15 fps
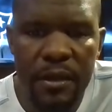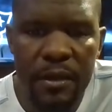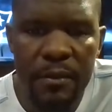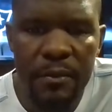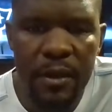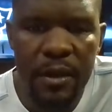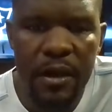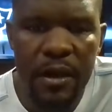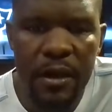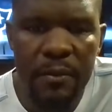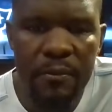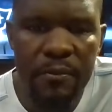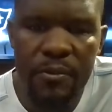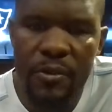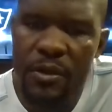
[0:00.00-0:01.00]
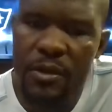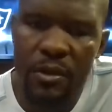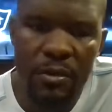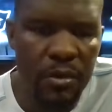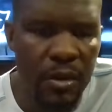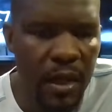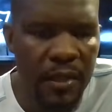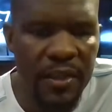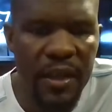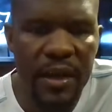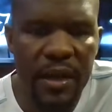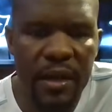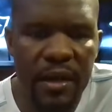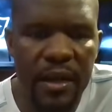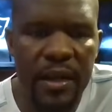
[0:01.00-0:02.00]
But I think
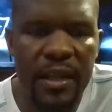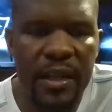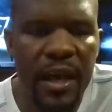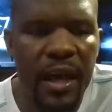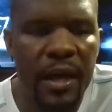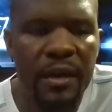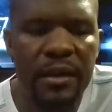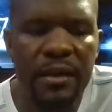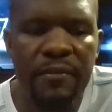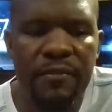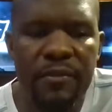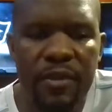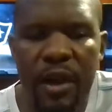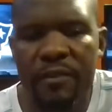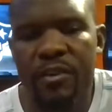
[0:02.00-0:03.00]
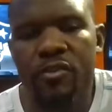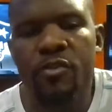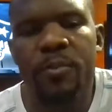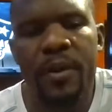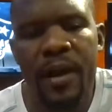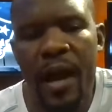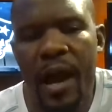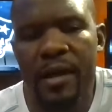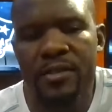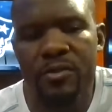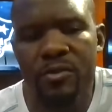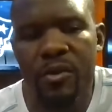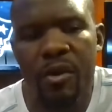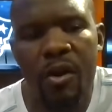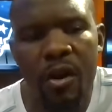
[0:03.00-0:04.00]
in the end, if you have a group of guys who
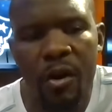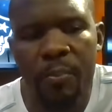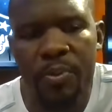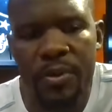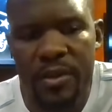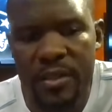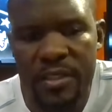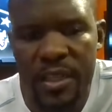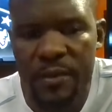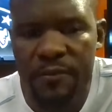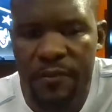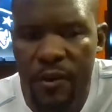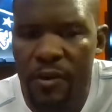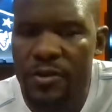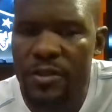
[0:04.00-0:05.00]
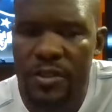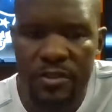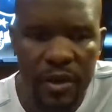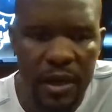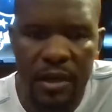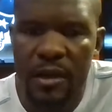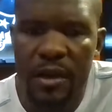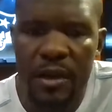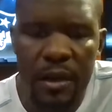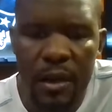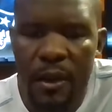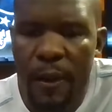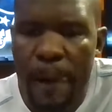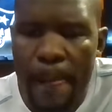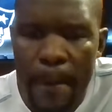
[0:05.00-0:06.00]
are all putting the team first and trying
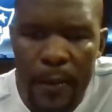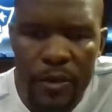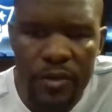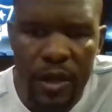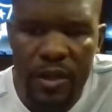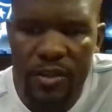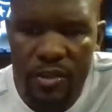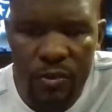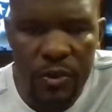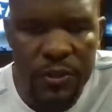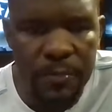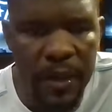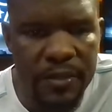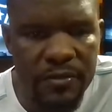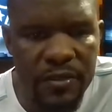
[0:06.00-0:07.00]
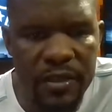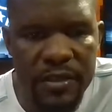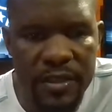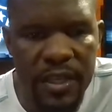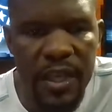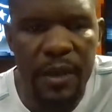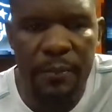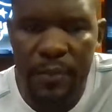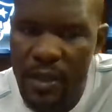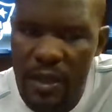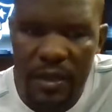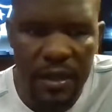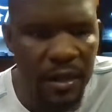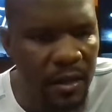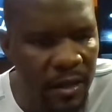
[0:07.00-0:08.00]
to do what's best for the team,
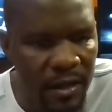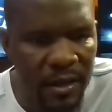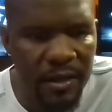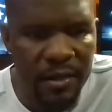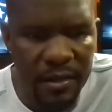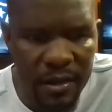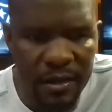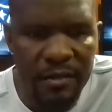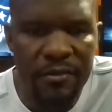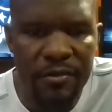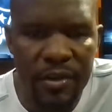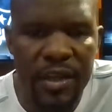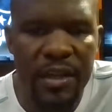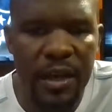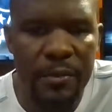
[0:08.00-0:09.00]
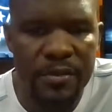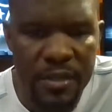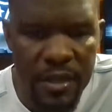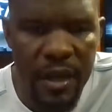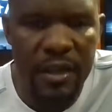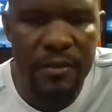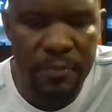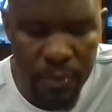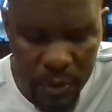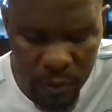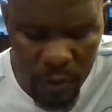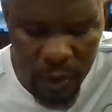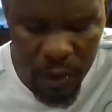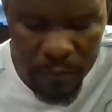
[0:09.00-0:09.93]
it really comes together pretty well.